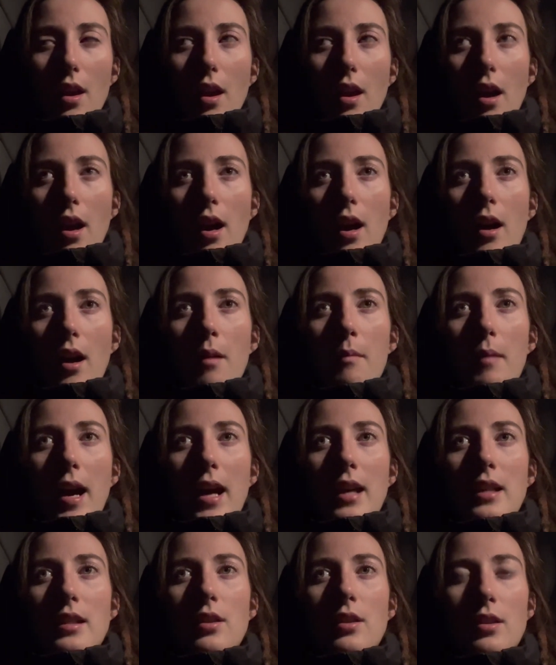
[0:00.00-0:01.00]

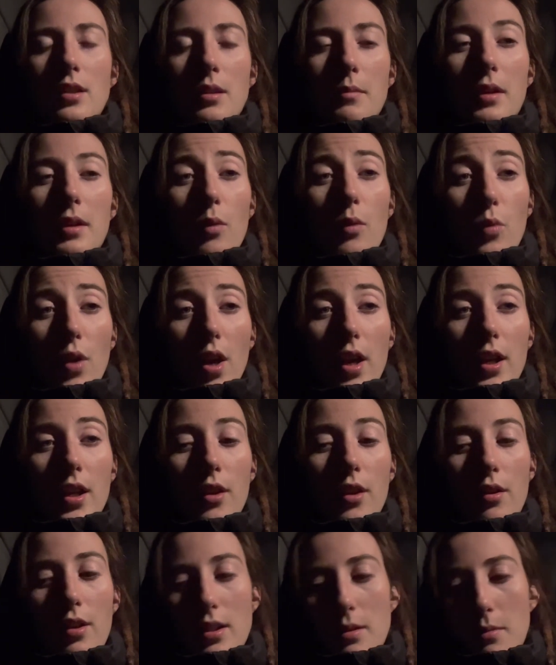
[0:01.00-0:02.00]
And so it's something I'm
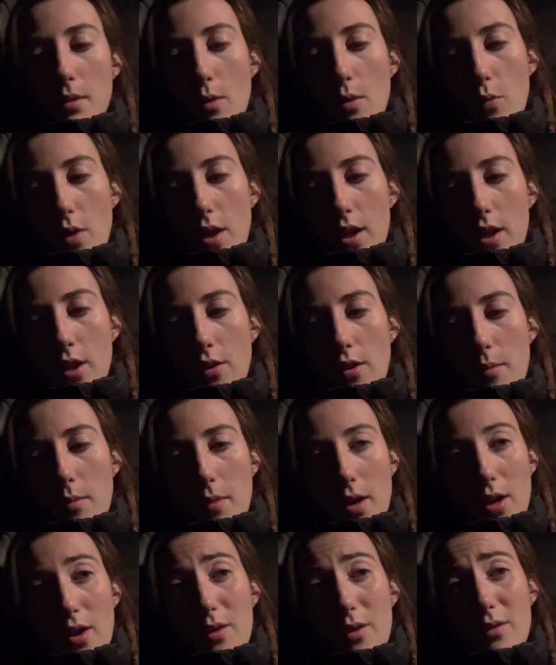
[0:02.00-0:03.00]
working on. It's something I'm working on in
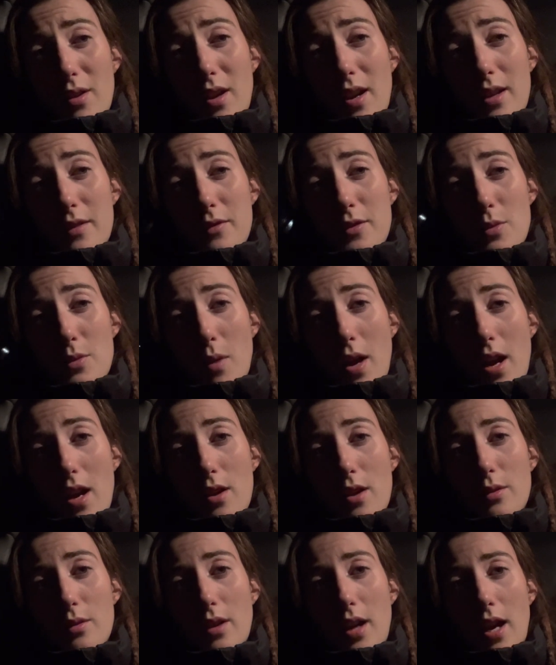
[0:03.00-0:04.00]
my own life as
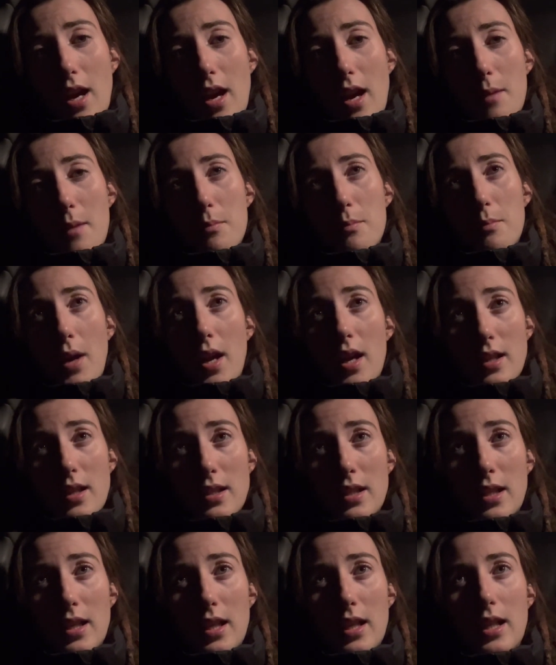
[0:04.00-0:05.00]
well,
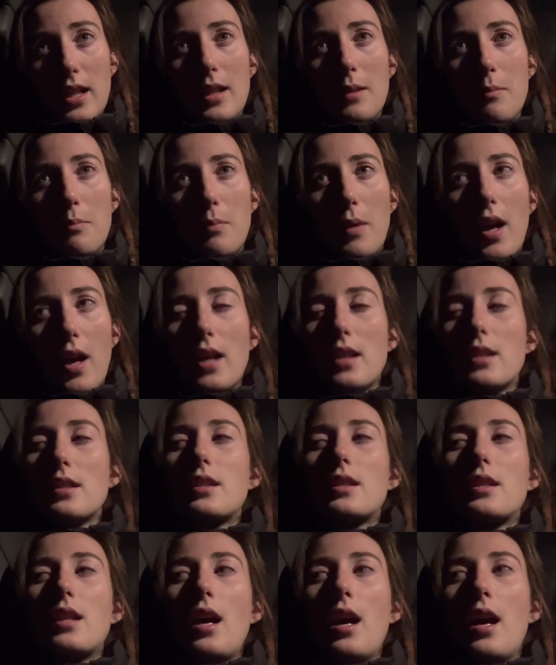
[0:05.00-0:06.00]
personally.
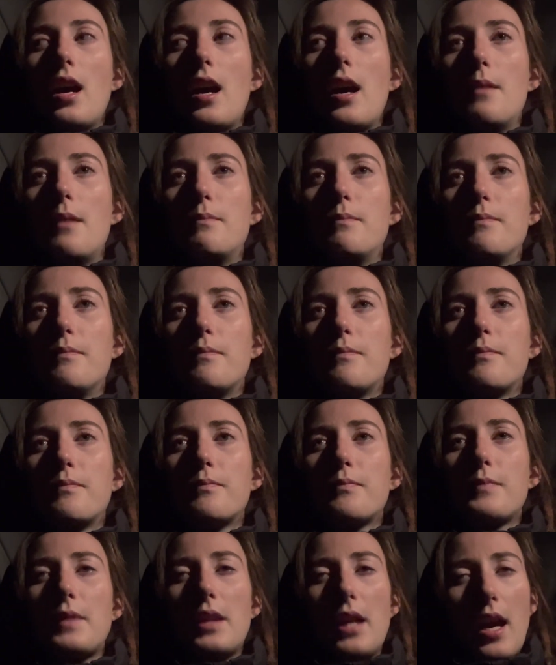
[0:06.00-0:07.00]
But so
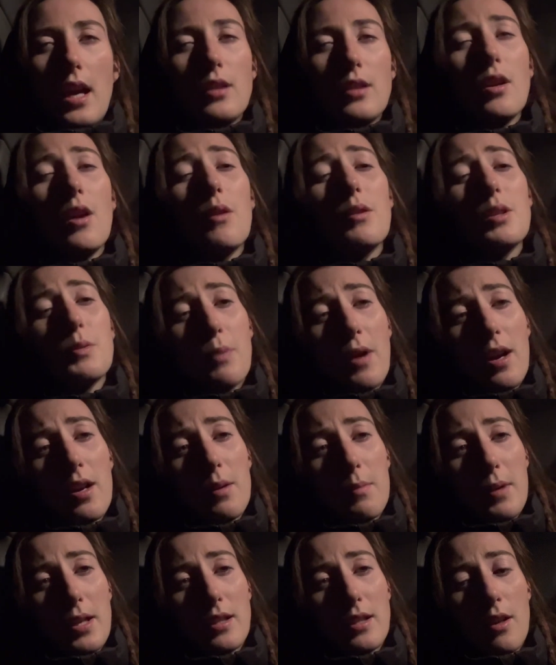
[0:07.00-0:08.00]
I was proud
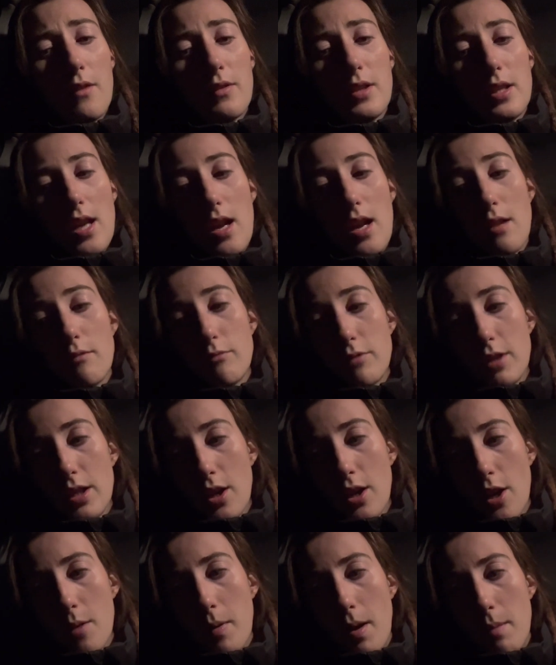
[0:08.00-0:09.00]
of myself today. I really
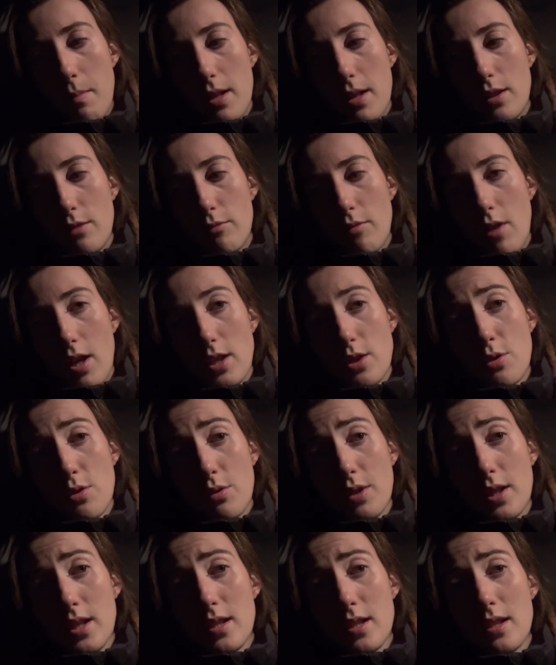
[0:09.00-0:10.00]
hope I made the right
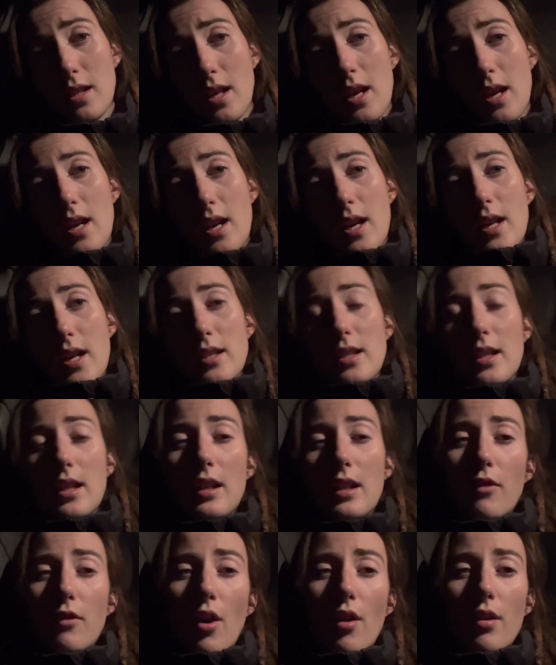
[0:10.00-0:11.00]
choice to
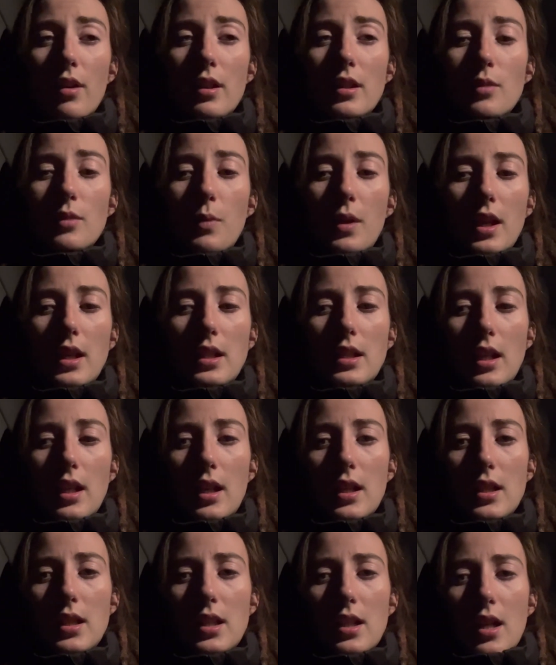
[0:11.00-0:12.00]
leave Lawrence when I
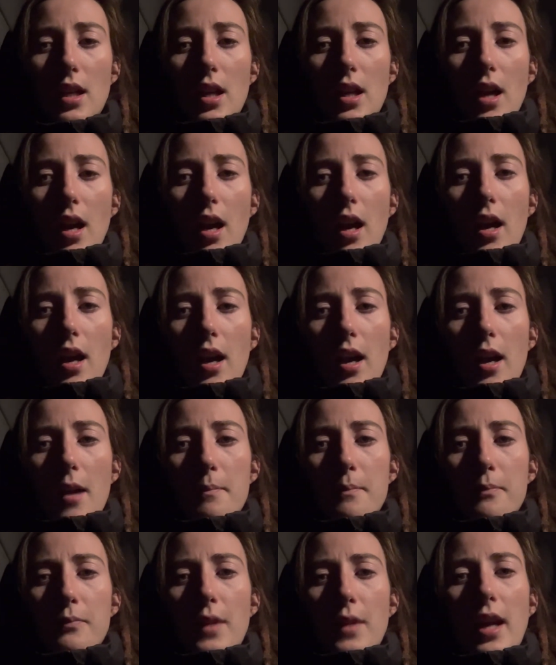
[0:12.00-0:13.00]
did.
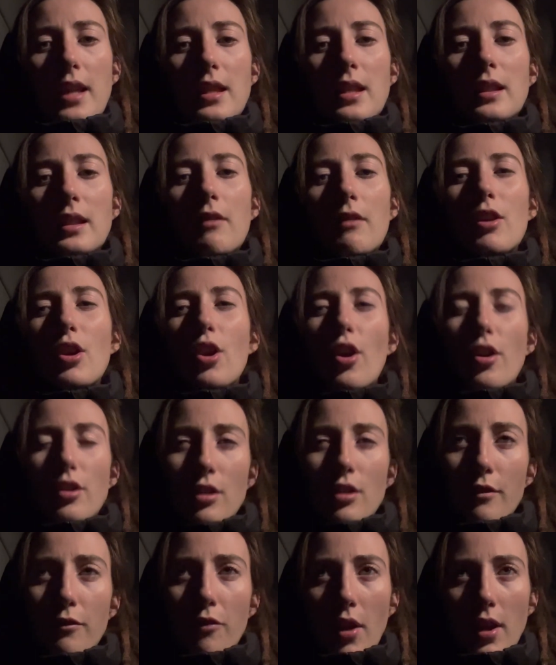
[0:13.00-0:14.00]
I think there are lots
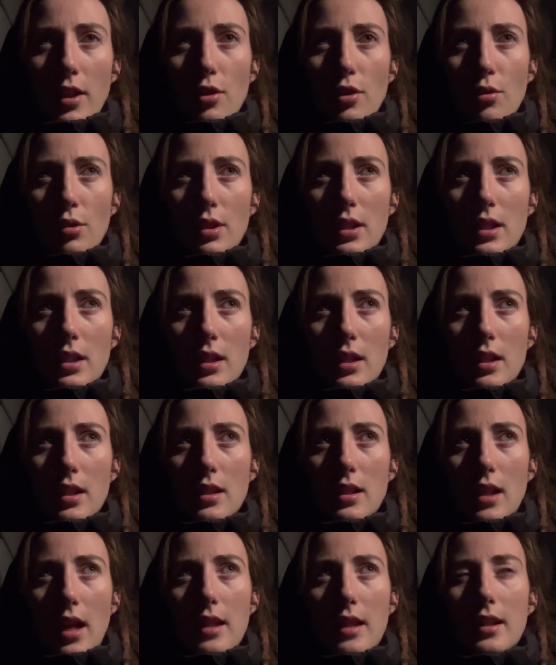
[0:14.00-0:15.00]
of right
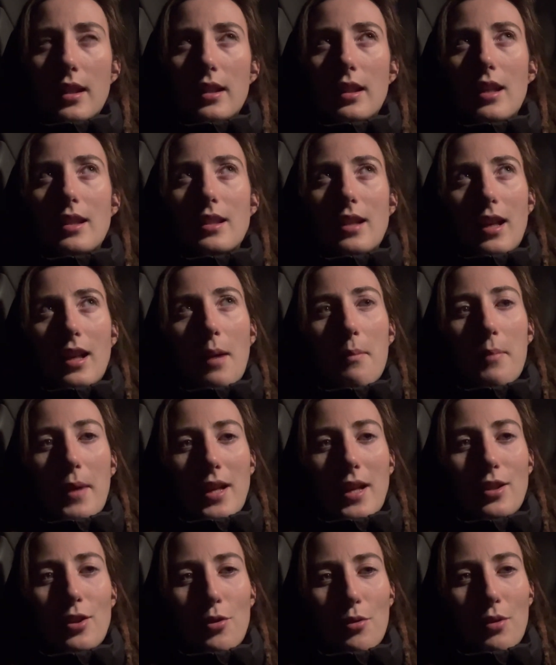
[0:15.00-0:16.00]
choices, and then there's like a
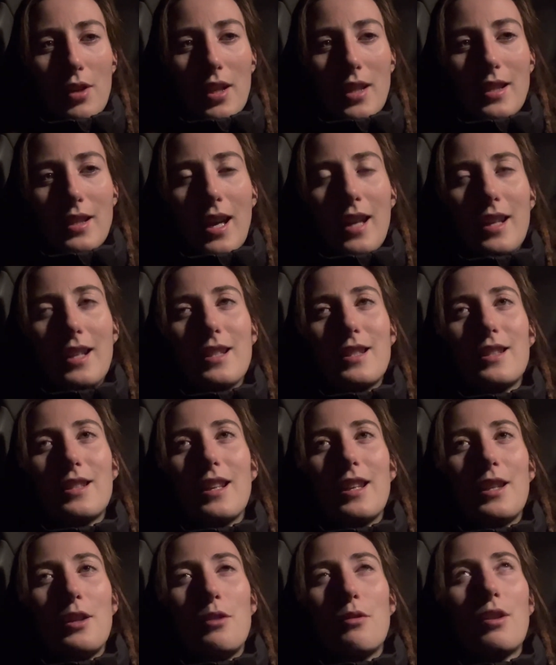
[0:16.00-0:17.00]
best choice, and
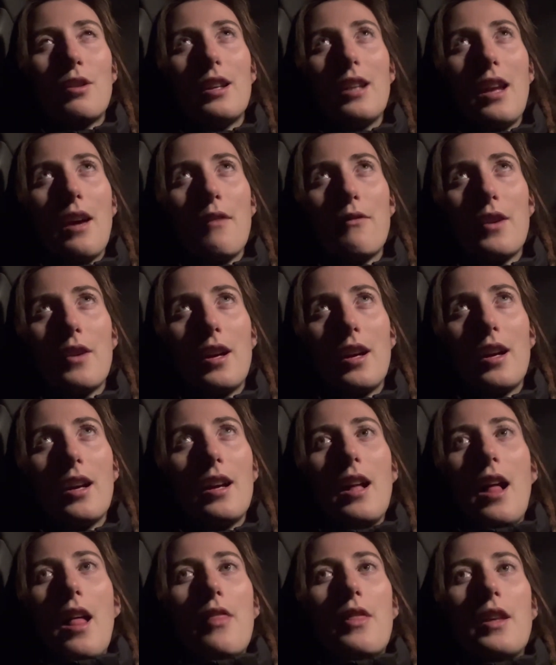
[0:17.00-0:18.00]

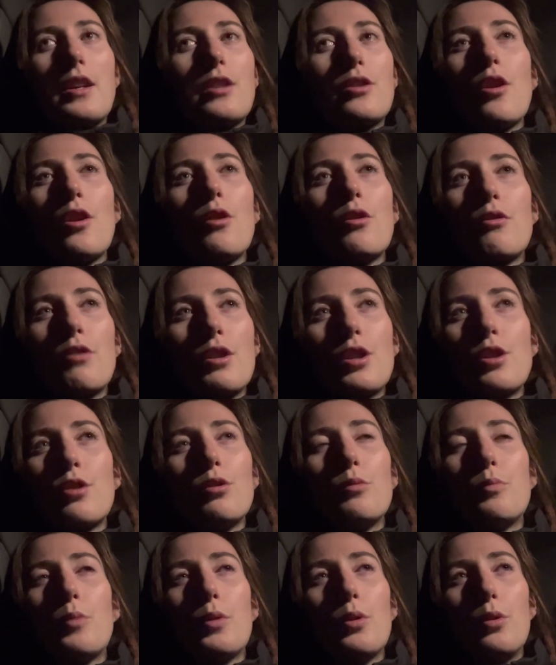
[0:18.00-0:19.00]
there's no
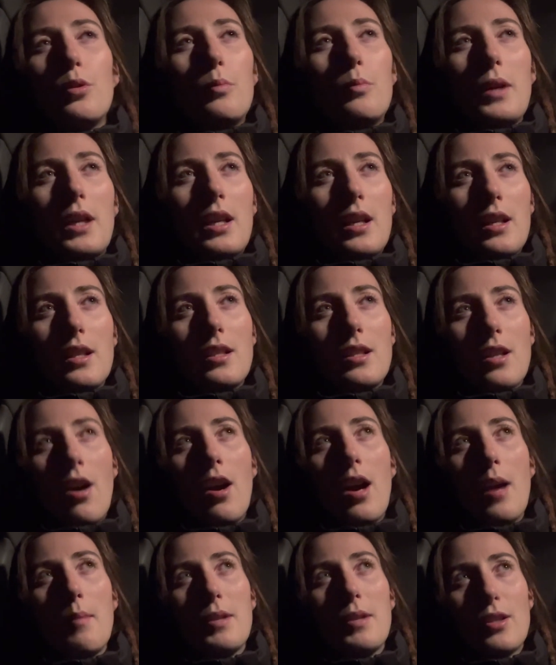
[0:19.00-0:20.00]
crystal ball because
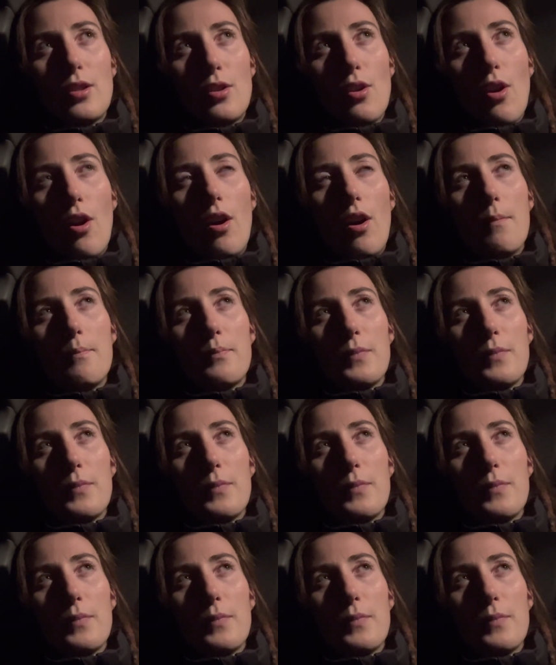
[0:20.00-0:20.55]
the